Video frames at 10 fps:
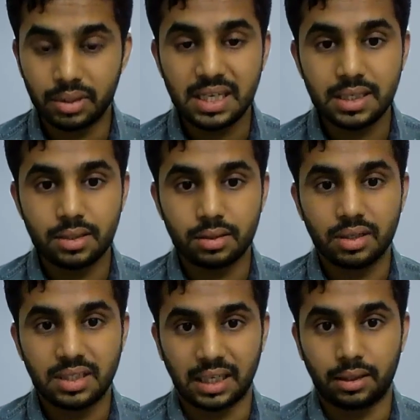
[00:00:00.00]
these
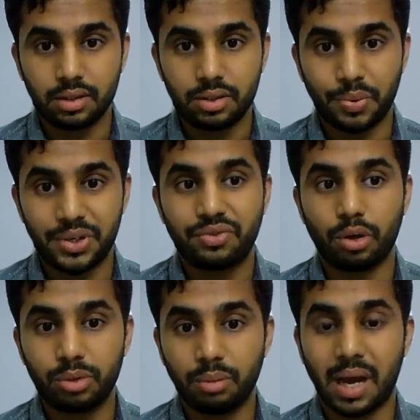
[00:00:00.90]
sectors, which
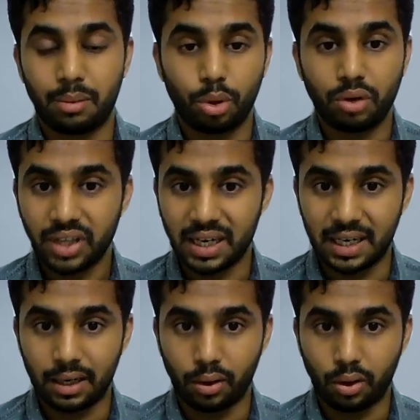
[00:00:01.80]
form the backbone of the
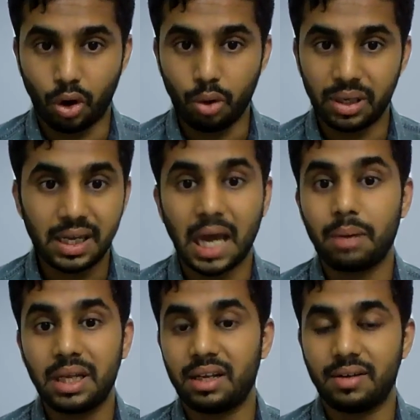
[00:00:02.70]
Indian economy,
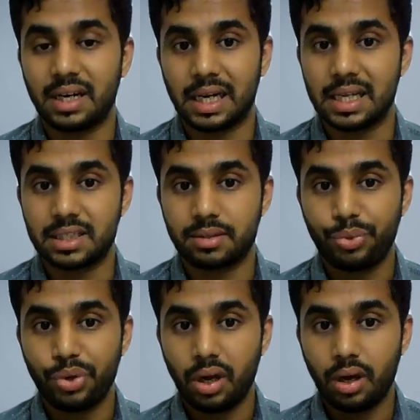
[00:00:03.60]
can be revitalized.
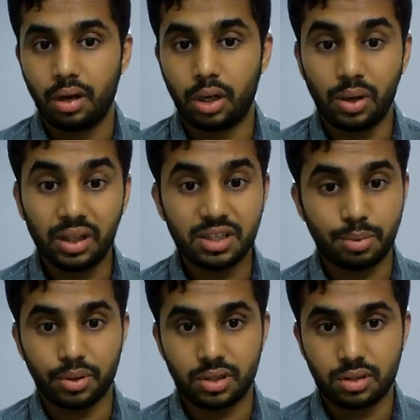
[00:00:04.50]
During this
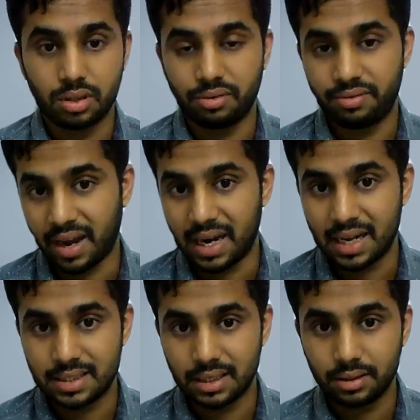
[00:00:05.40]
process of
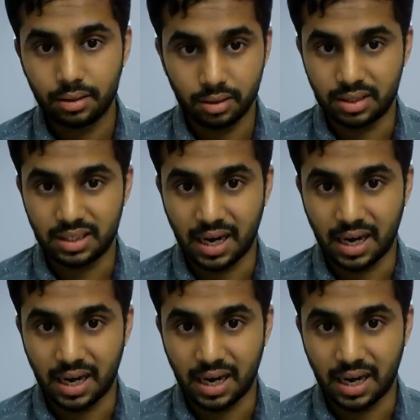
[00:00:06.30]
financing this